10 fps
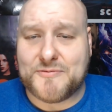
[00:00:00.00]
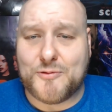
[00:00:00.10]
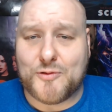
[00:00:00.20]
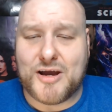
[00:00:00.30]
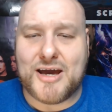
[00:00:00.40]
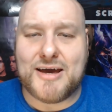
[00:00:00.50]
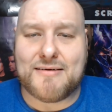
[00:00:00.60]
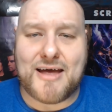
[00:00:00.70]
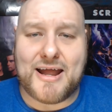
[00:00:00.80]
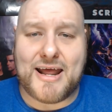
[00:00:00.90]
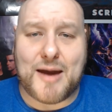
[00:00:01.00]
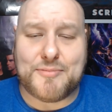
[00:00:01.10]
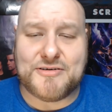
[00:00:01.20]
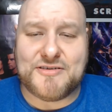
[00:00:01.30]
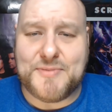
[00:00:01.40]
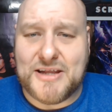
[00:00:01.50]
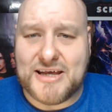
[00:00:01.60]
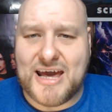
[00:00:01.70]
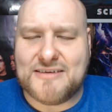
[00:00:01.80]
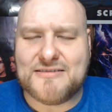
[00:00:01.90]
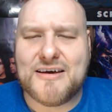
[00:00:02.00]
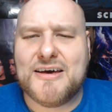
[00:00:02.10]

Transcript: for you if that happens to be the case.